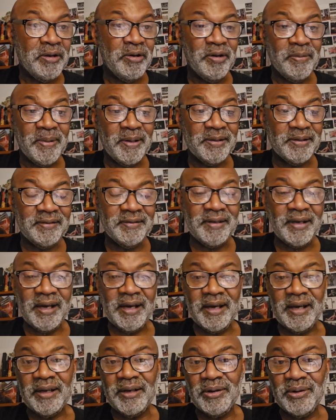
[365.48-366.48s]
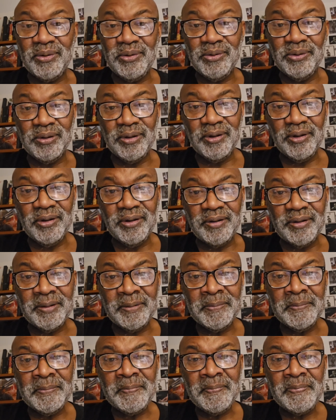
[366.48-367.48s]
And you heard about this guy, Kool
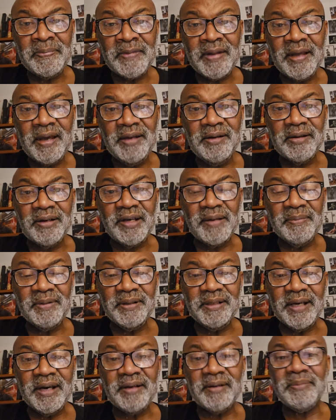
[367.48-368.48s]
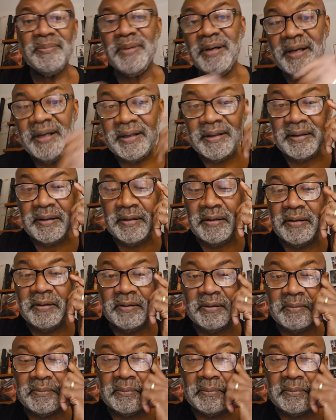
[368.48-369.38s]
Herc. And they're coming down and buying,